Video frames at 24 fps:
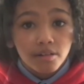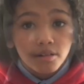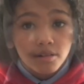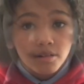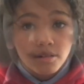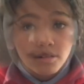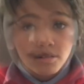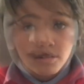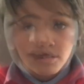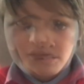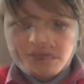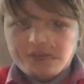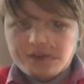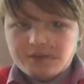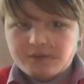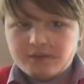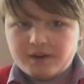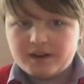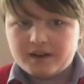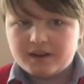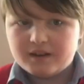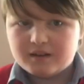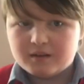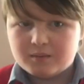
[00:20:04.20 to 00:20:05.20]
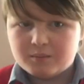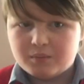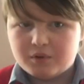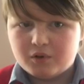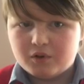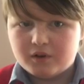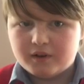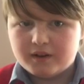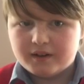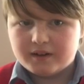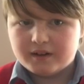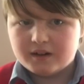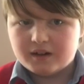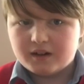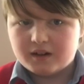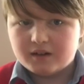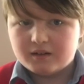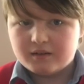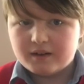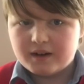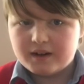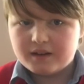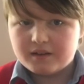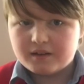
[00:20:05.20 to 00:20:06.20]
Every right is important.
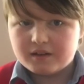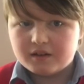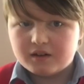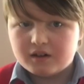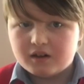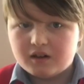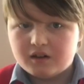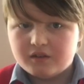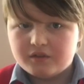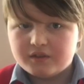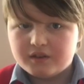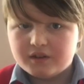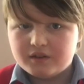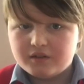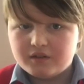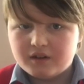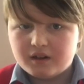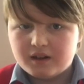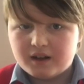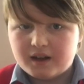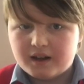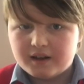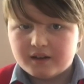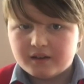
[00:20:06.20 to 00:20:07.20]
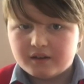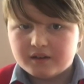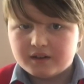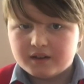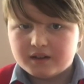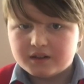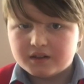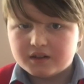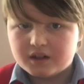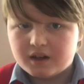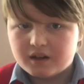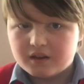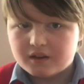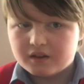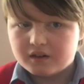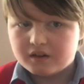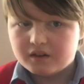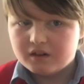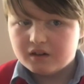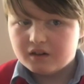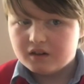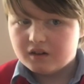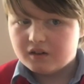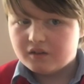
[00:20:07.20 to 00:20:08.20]
Our rights are often reliant on each other.
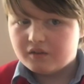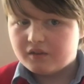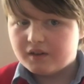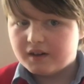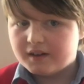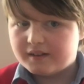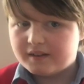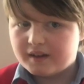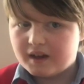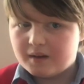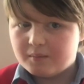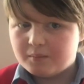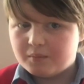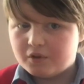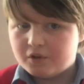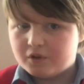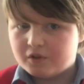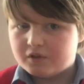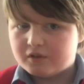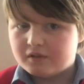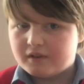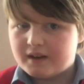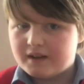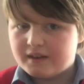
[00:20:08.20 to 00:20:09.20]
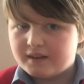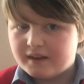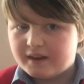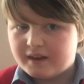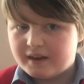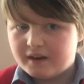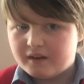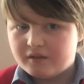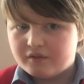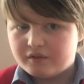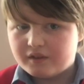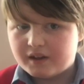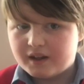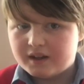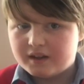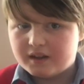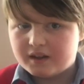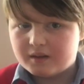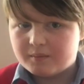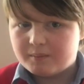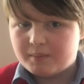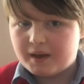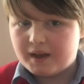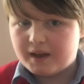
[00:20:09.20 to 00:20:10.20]
For example, the right to health
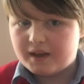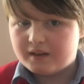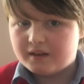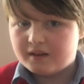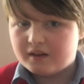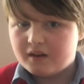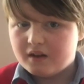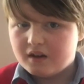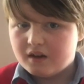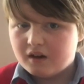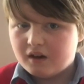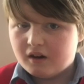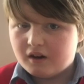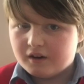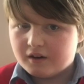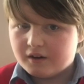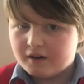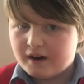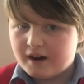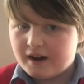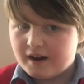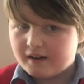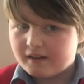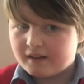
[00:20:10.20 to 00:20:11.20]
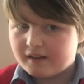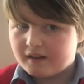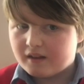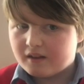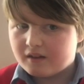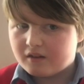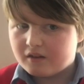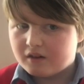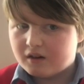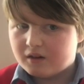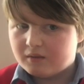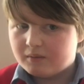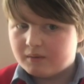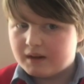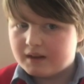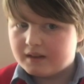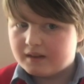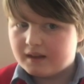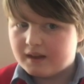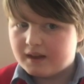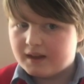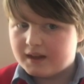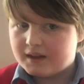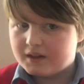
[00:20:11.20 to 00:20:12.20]
can depend on our access to our right
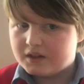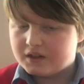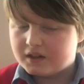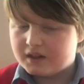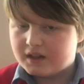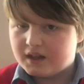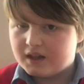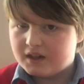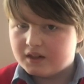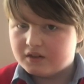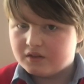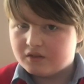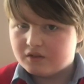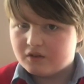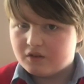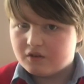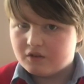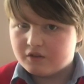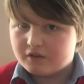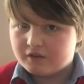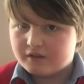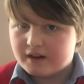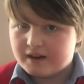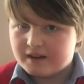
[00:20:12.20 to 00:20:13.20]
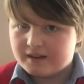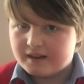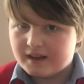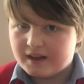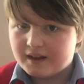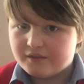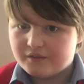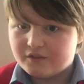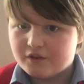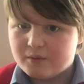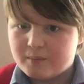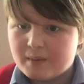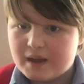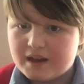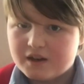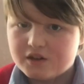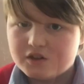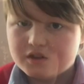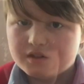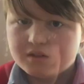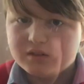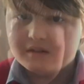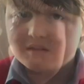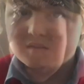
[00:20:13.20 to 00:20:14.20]
to education or the right to information.